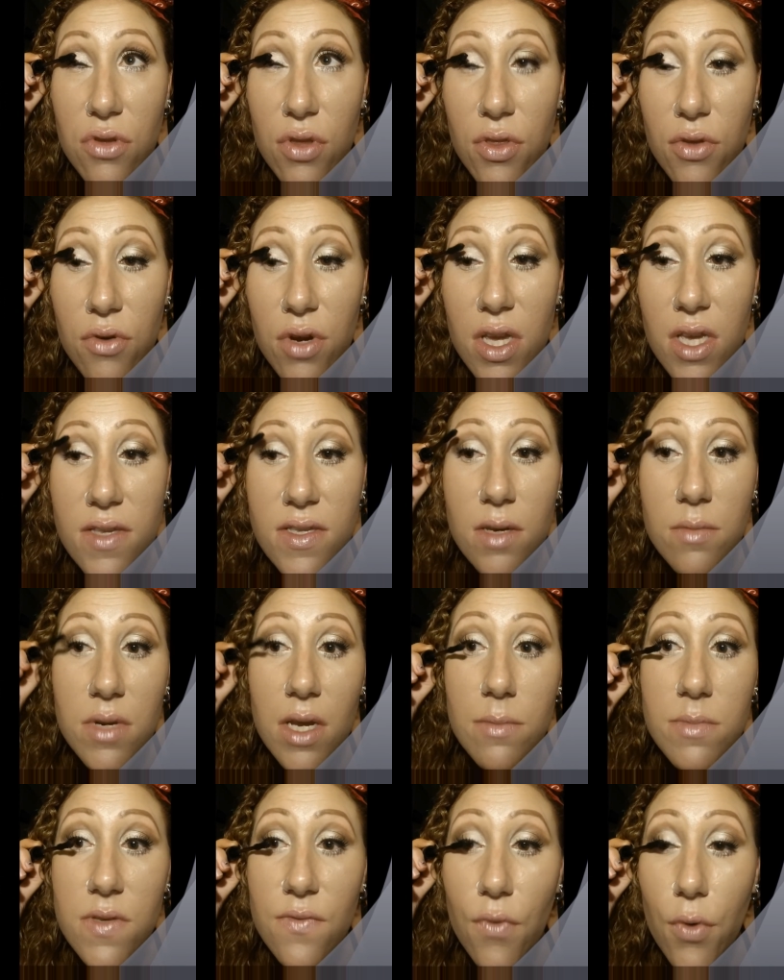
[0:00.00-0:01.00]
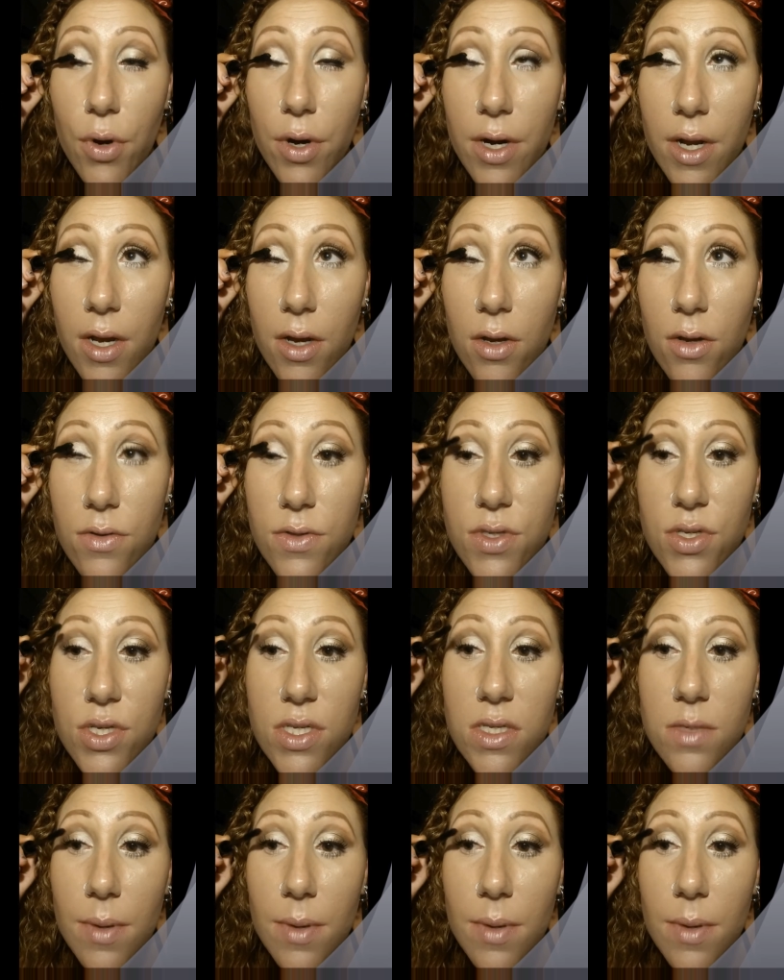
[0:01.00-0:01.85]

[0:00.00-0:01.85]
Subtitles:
3, sometimes 4 coats, just